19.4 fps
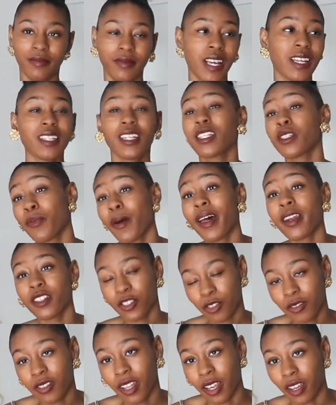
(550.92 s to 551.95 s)
it's as bad
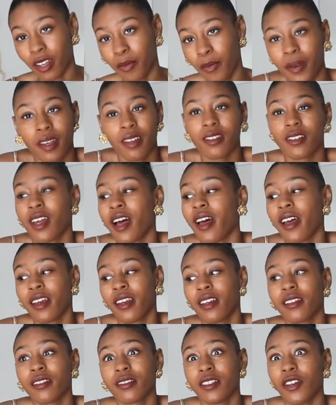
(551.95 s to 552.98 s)
as you think because I
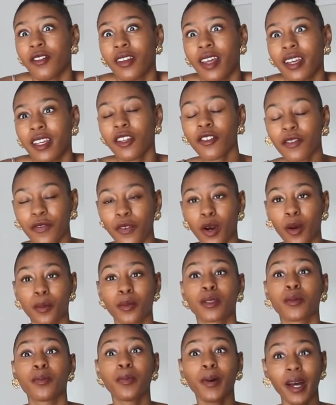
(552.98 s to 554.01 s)
don't like
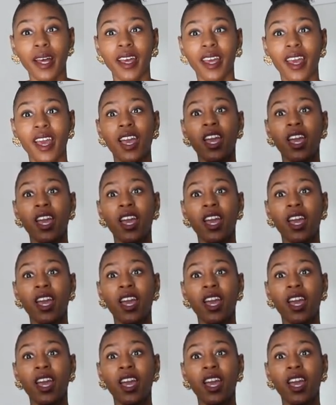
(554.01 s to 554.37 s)
uniforms, but